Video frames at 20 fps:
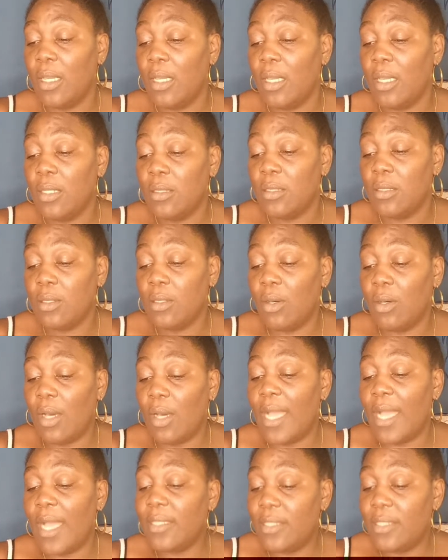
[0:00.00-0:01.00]
So
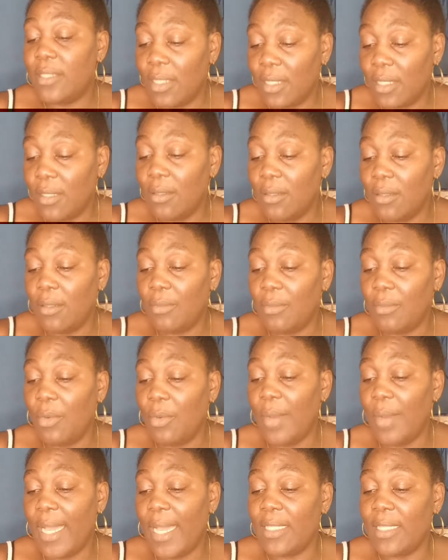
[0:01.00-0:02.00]
until my
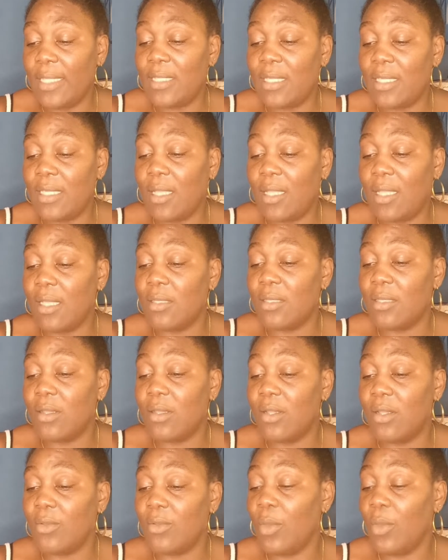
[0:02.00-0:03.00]
mind sickle
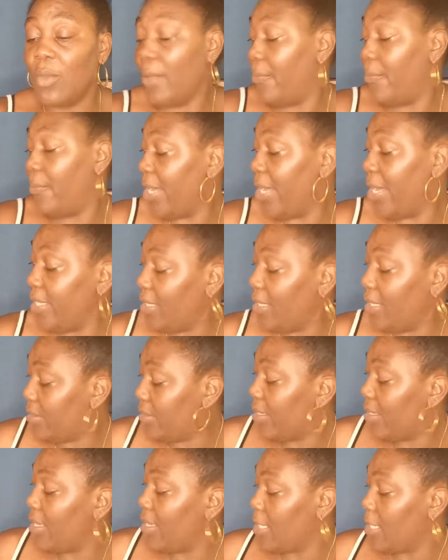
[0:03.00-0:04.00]
certain way upon it,
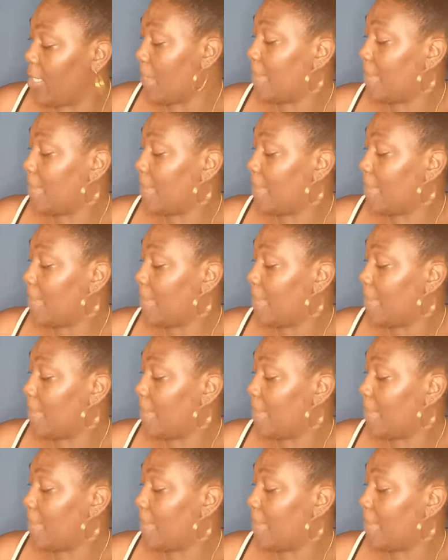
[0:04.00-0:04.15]
then